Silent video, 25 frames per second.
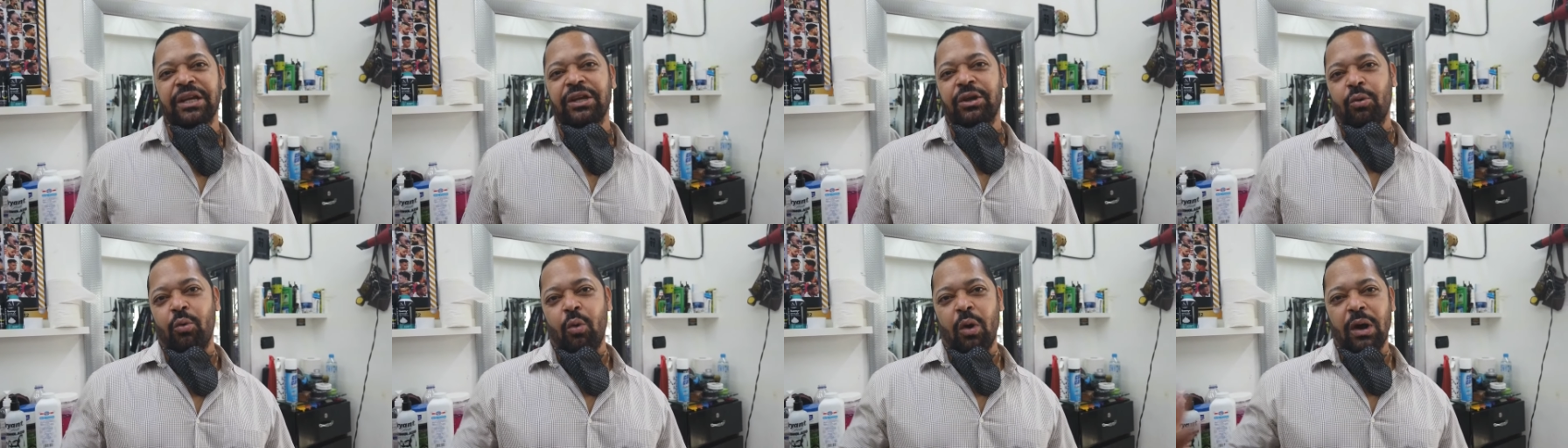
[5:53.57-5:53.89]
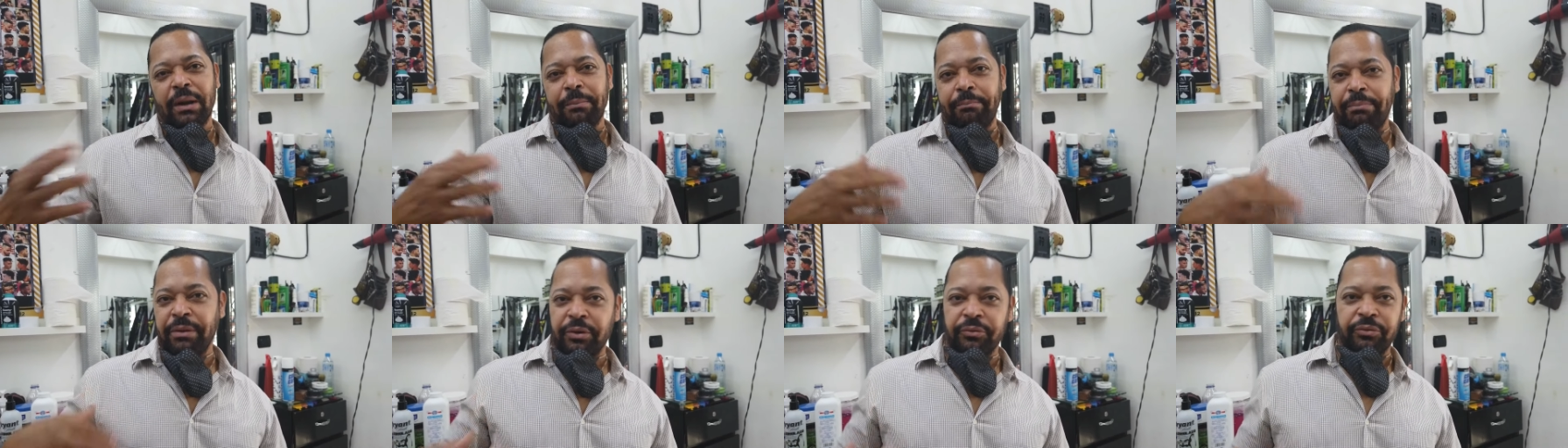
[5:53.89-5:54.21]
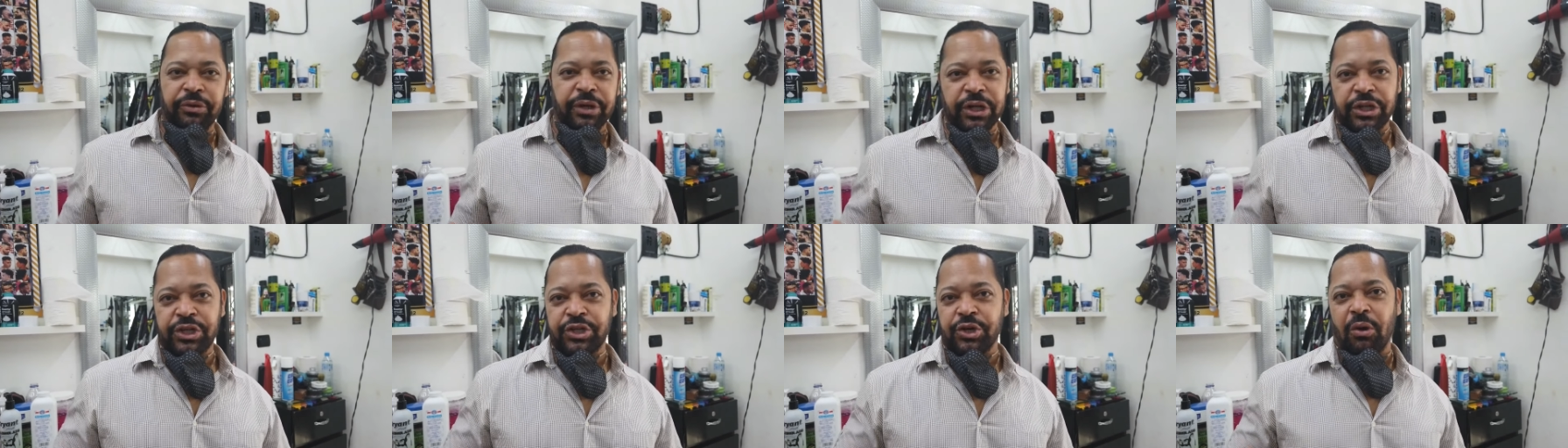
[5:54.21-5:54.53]
I'm saying you want to be
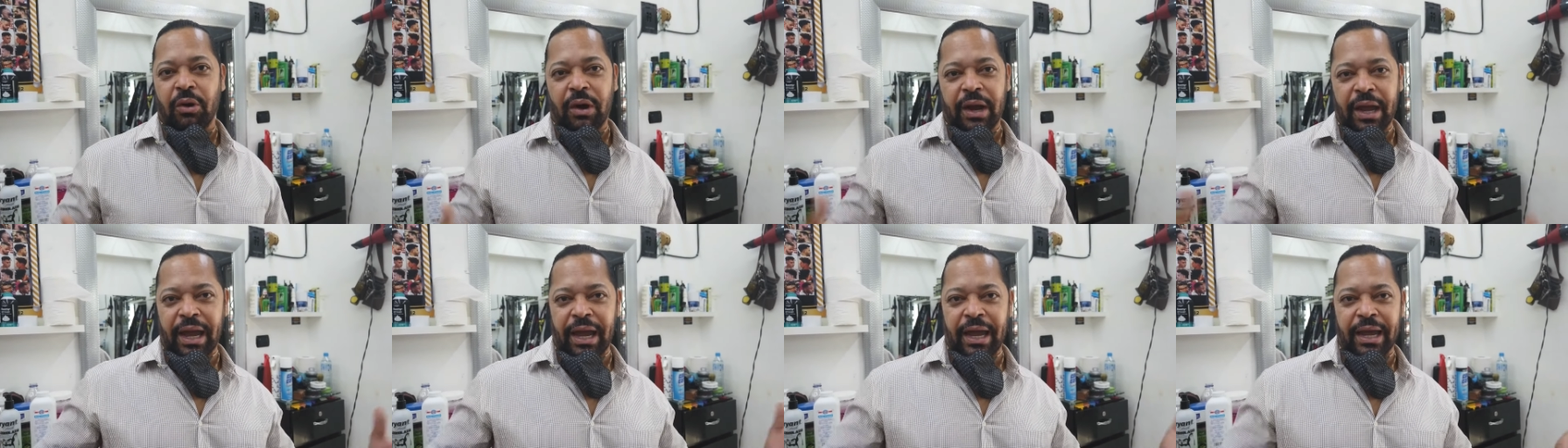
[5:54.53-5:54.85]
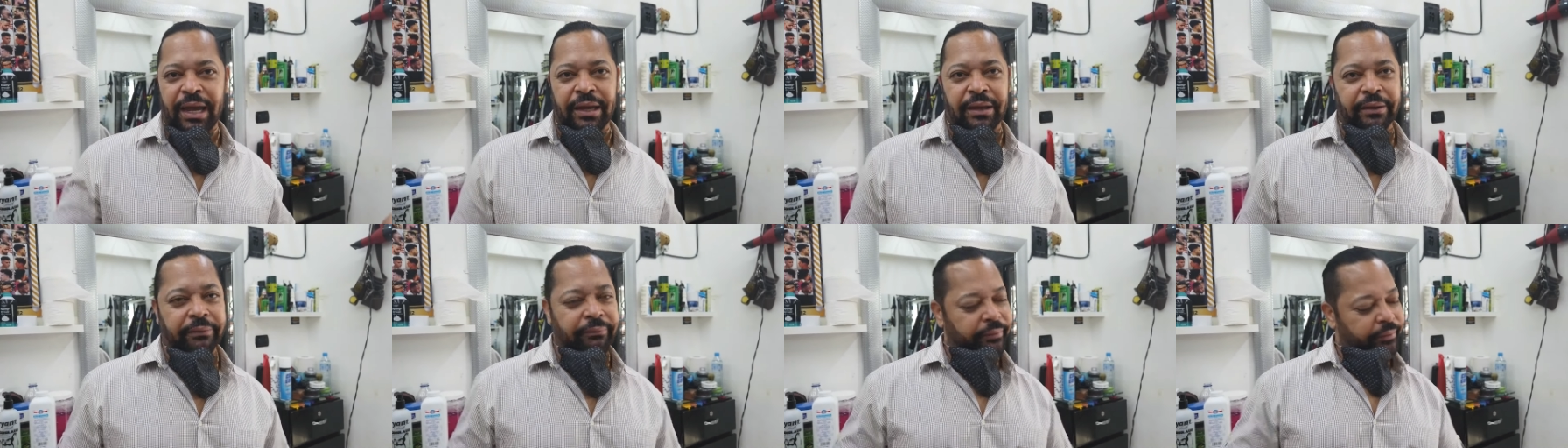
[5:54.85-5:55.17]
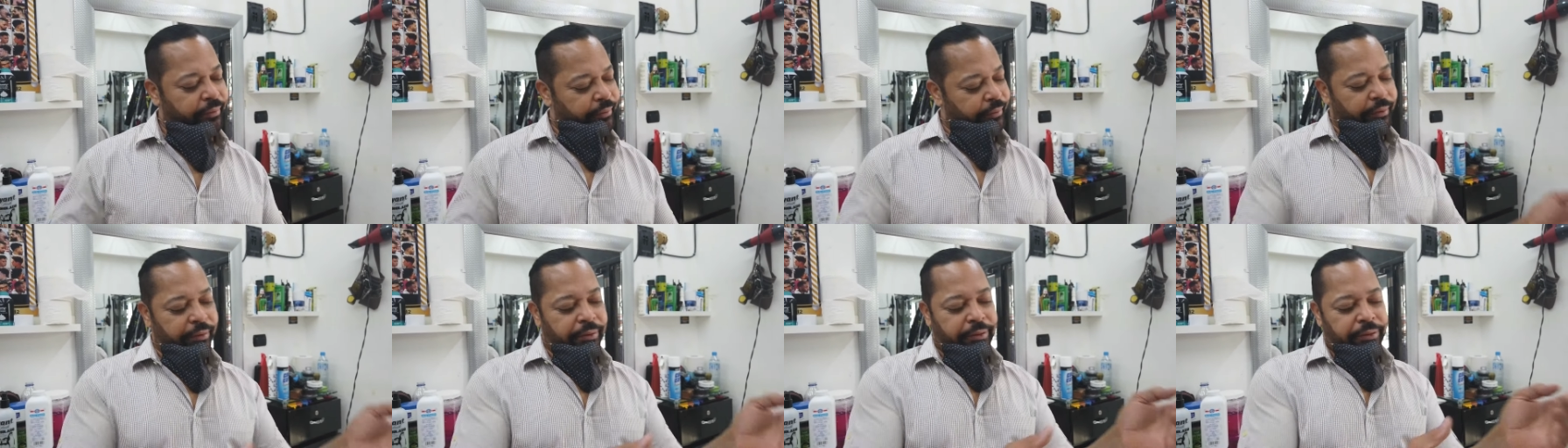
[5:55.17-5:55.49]
rich, okay,
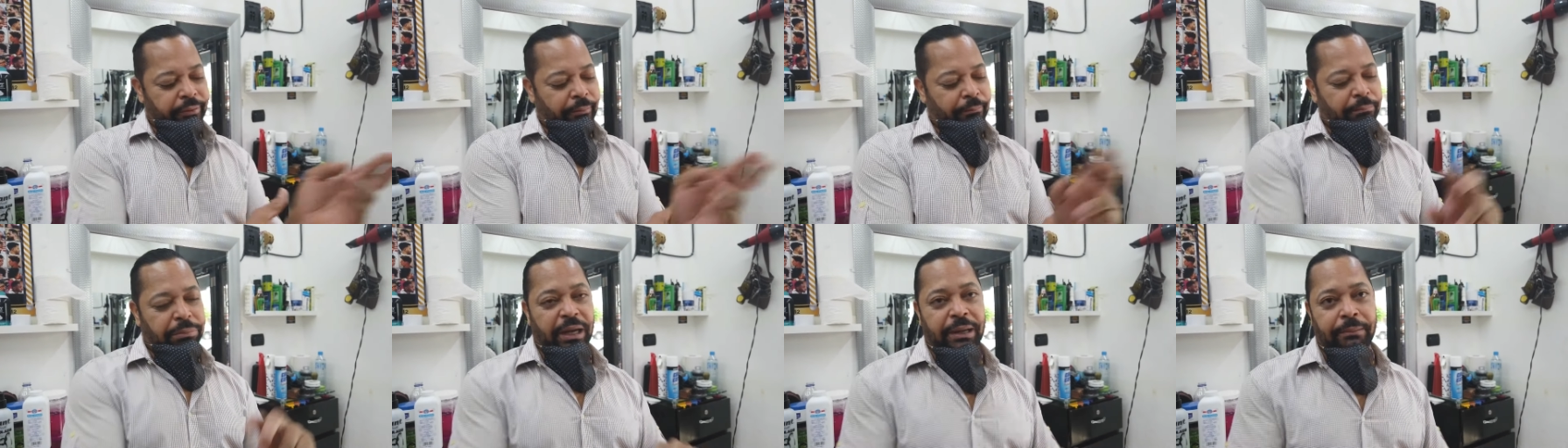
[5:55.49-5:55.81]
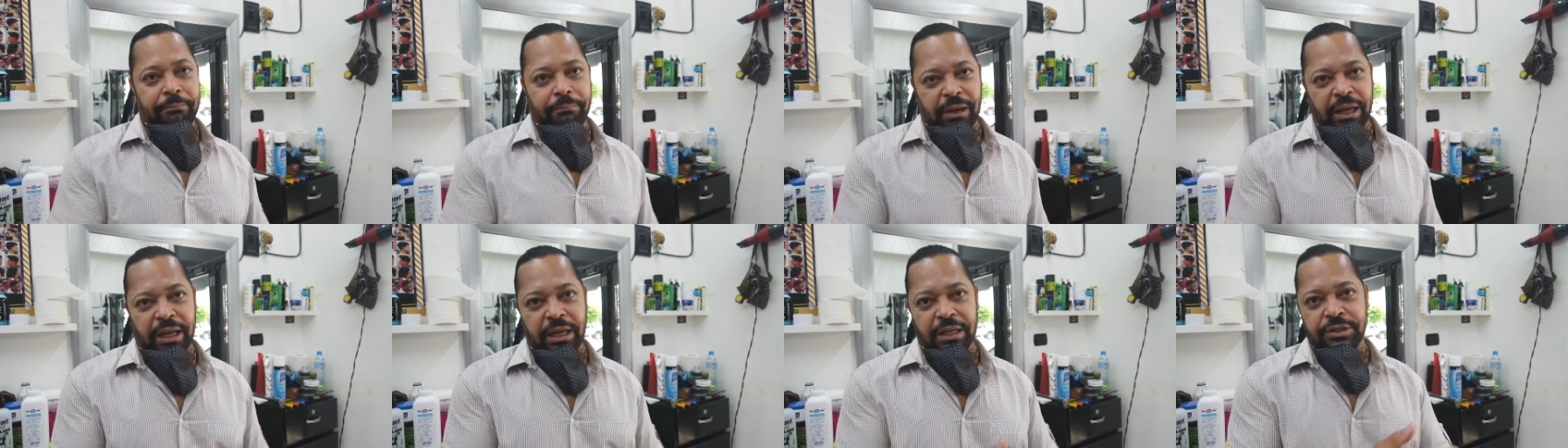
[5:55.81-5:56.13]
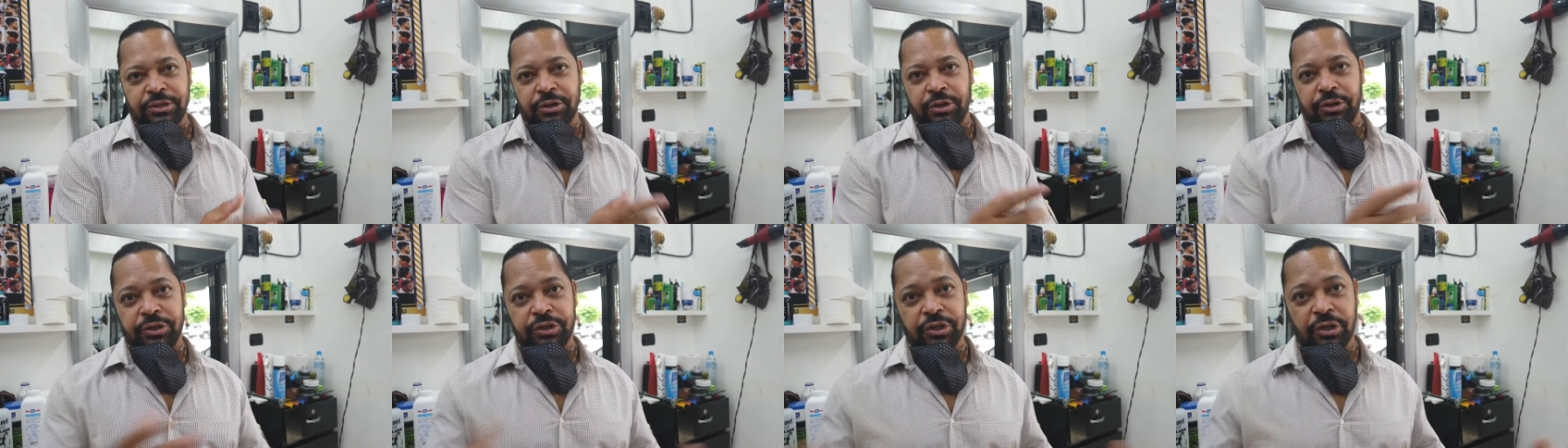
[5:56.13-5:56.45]
your bling
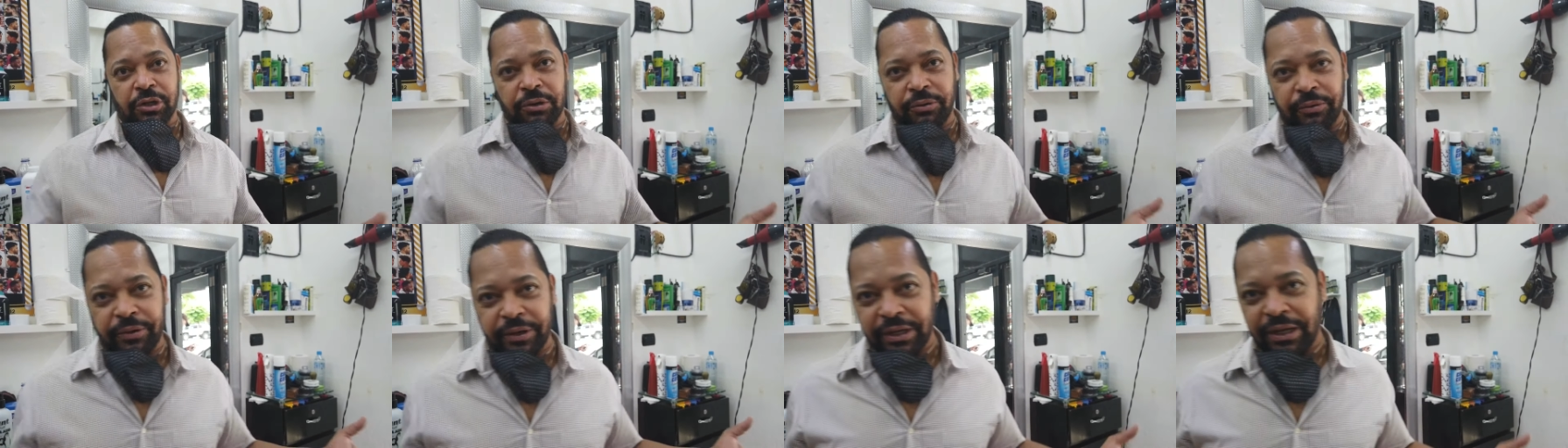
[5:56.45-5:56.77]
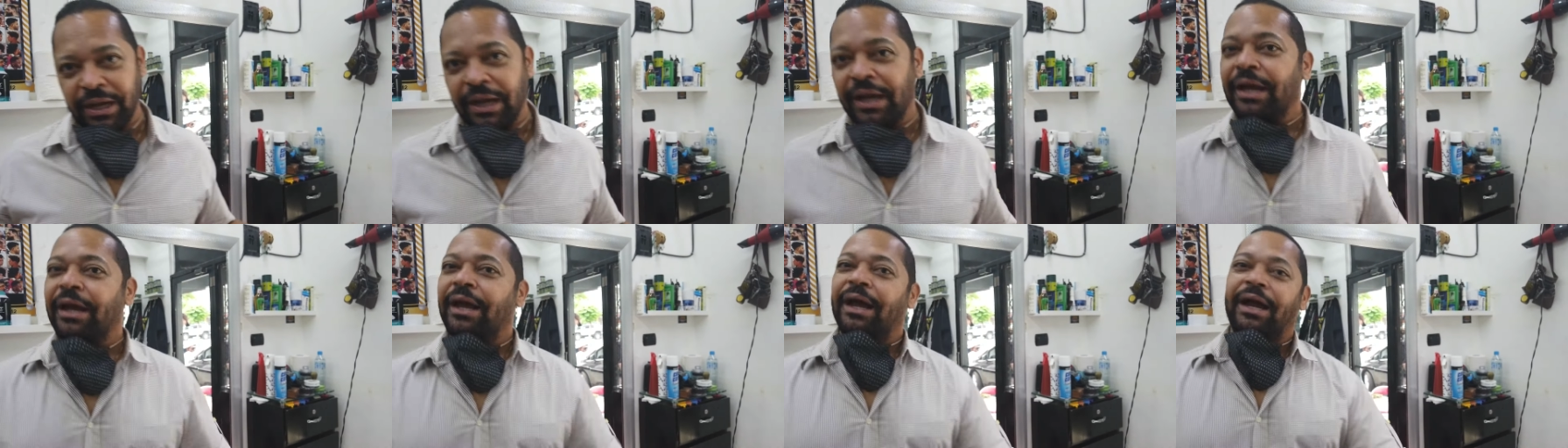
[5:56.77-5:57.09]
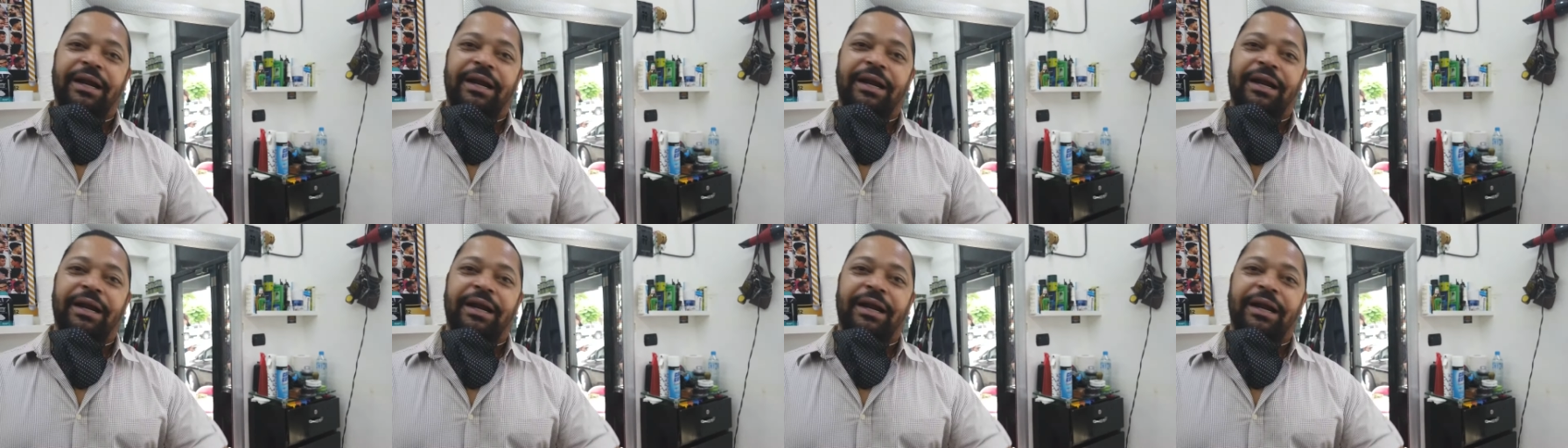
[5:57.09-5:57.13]
blings, your jewelry,